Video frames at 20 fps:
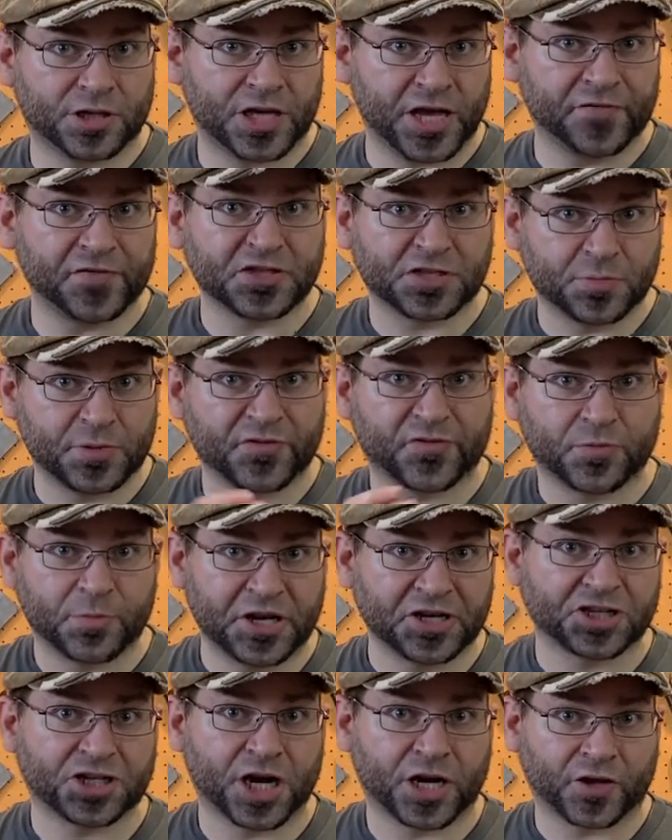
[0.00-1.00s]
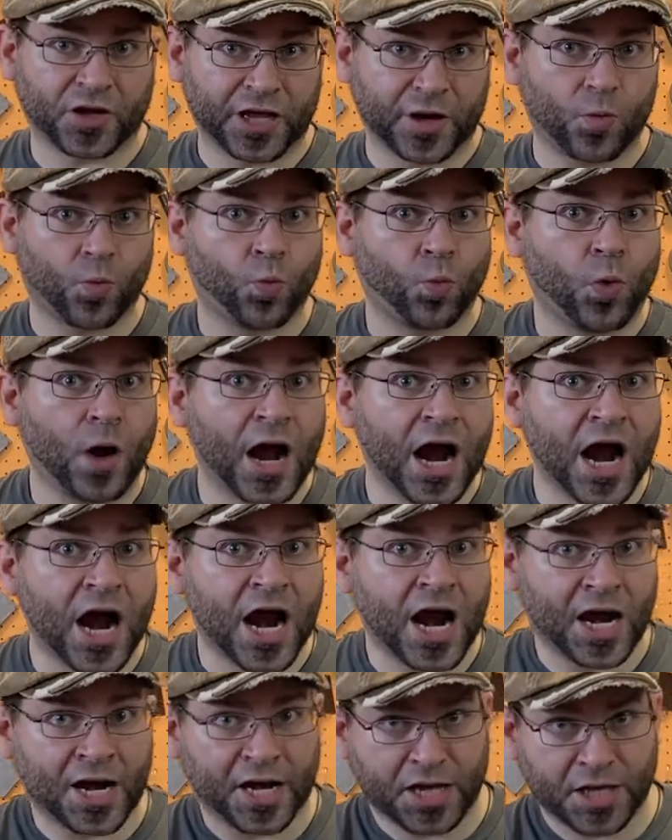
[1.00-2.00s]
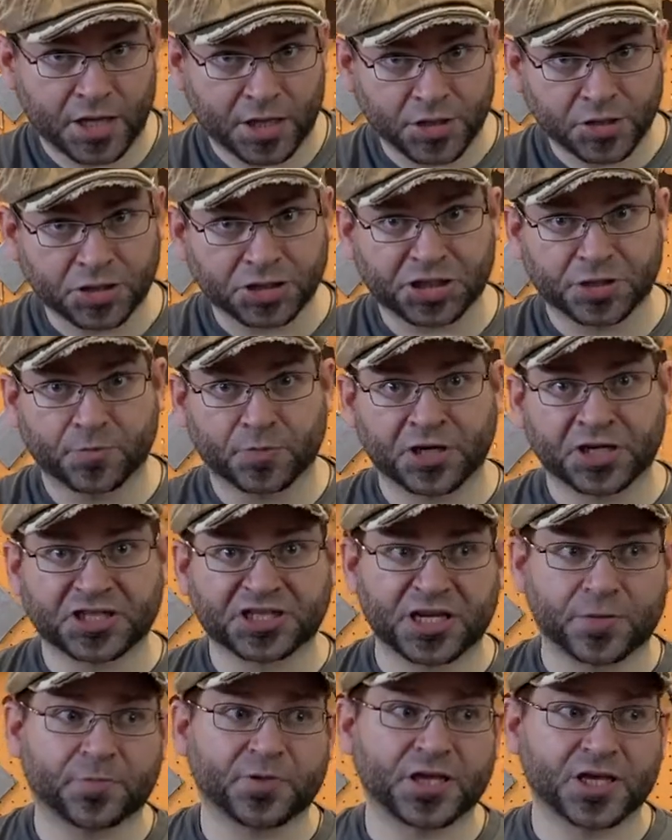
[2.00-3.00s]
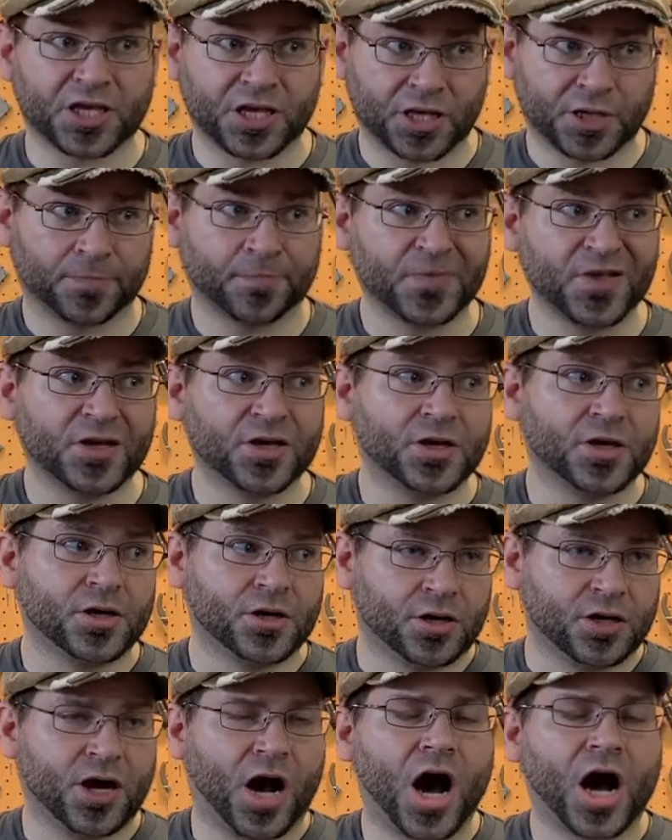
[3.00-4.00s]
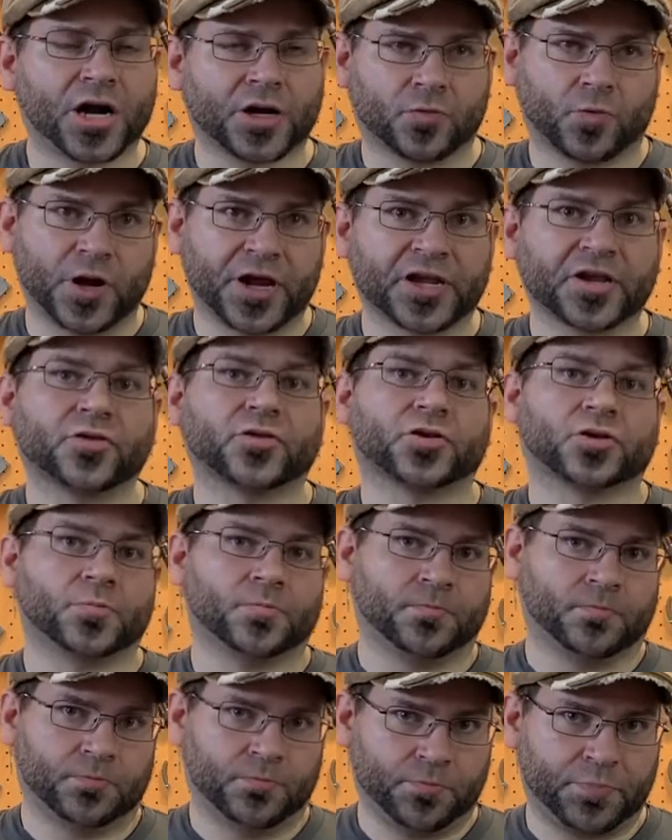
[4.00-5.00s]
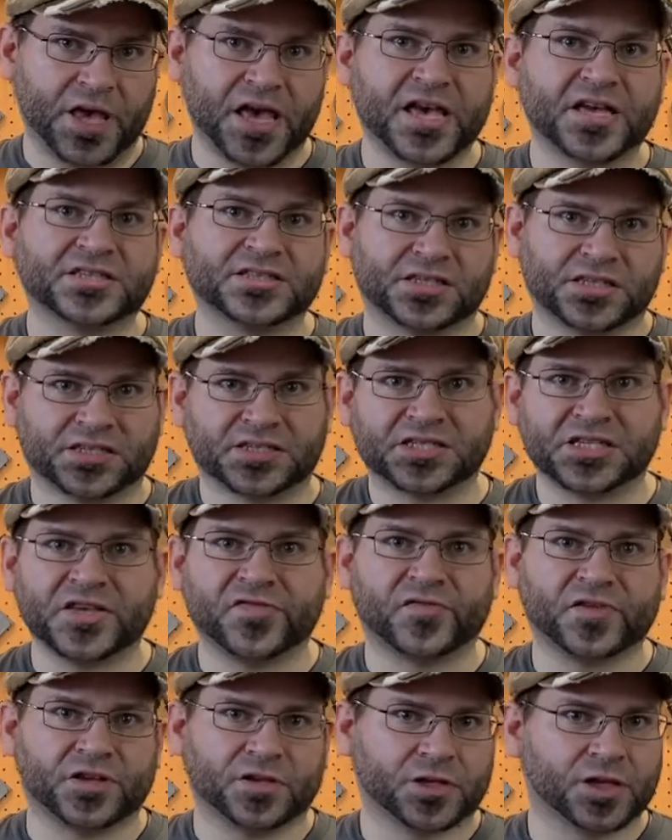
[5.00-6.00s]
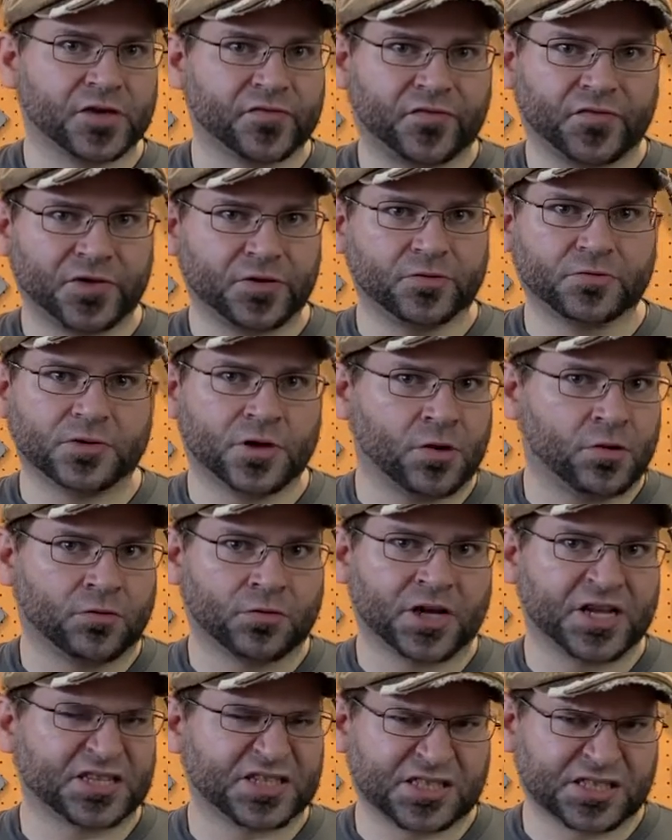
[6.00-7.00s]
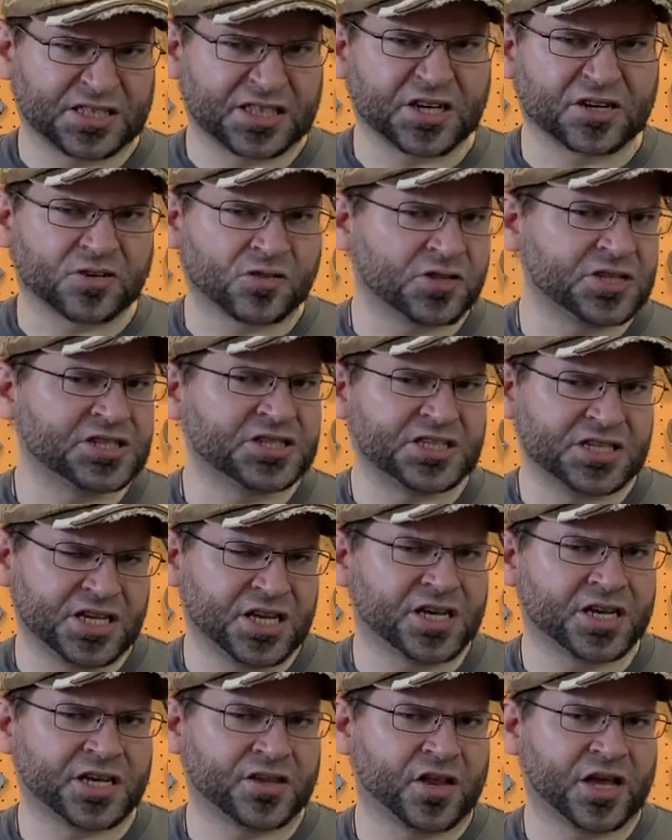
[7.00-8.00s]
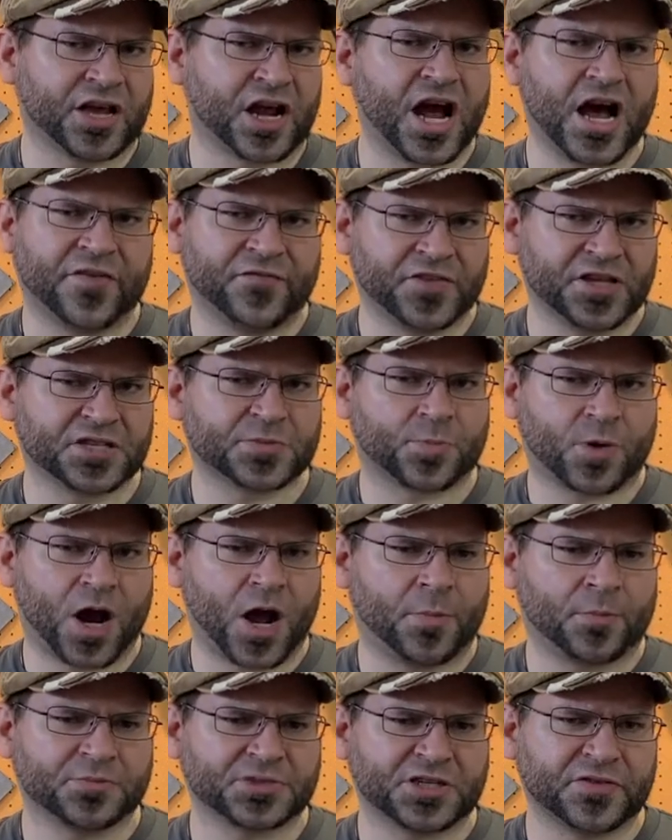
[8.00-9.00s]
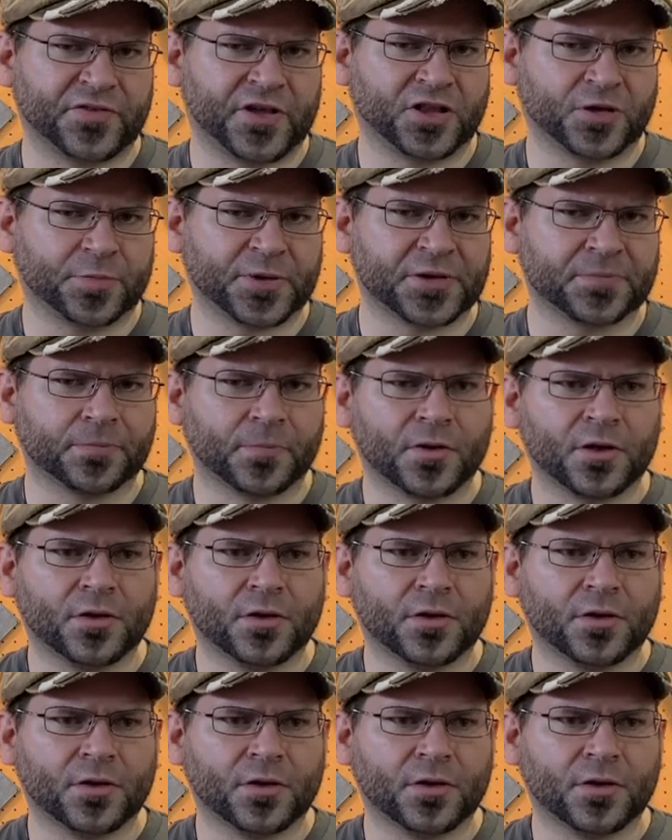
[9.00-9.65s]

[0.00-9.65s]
you some information on like why you should bring something in on a regular basis, even if you don't necessarily see any like obvious problems developing.